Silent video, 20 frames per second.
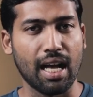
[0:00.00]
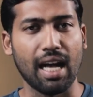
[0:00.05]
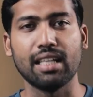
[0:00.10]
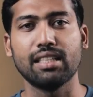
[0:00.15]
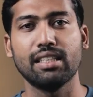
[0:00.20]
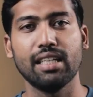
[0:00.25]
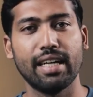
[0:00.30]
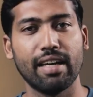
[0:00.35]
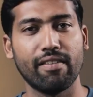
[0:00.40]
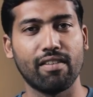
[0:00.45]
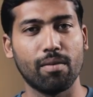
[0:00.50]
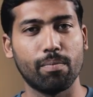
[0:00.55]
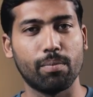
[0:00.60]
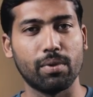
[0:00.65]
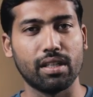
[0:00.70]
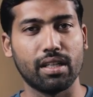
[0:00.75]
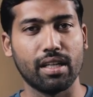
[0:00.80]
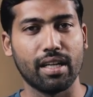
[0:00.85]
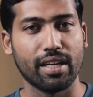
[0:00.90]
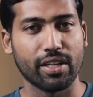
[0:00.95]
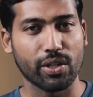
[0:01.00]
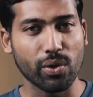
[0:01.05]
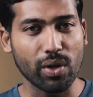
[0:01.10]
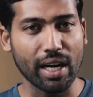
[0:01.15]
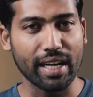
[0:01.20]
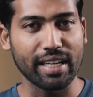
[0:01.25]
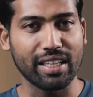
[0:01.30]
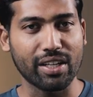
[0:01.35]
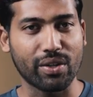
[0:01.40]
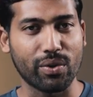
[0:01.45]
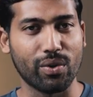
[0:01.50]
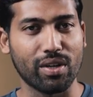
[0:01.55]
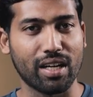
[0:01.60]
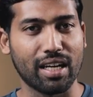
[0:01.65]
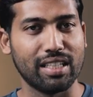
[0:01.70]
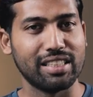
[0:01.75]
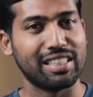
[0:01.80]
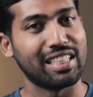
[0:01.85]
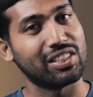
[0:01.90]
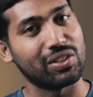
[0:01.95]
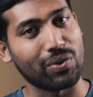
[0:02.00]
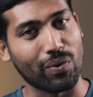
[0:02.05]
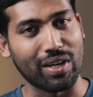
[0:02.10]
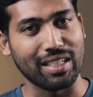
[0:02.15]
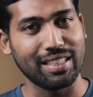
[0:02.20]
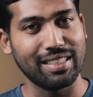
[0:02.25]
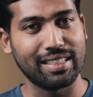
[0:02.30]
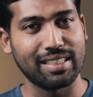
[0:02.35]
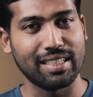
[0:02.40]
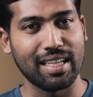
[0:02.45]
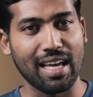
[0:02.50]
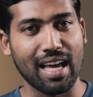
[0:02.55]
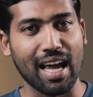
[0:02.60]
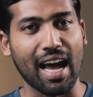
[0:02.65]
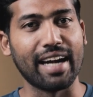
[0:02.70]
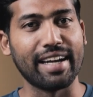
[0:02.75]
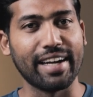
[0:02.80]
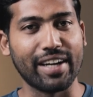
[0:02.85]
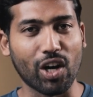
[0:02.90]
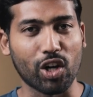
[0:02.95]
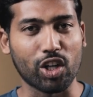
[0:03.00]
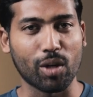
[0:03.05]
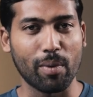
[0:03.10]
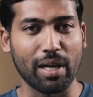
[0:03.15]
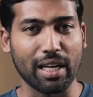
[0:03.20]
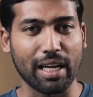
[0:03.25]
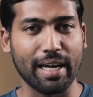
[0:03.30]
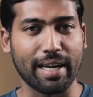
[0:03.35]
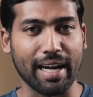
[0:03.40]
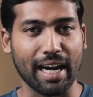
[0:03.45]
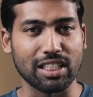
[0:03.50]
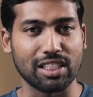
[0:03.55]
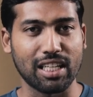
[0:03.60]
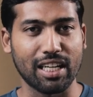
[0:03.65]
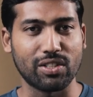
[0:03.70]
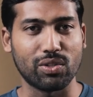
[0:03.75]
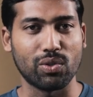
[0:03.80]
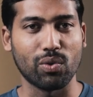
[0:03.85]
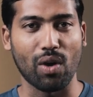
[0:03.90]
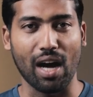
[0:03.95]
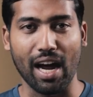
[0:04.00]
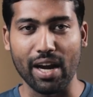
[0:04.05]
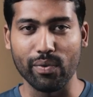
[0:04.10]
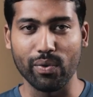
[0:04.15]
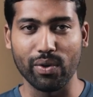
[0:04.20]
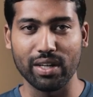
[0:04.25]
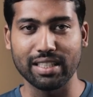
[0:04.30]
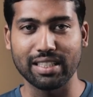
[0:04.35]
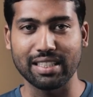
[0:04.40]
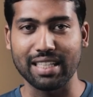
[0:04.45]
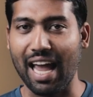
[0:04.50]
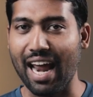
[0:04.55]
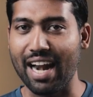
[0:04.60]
As a developer, you write the code just once and it automatically translates to iOS,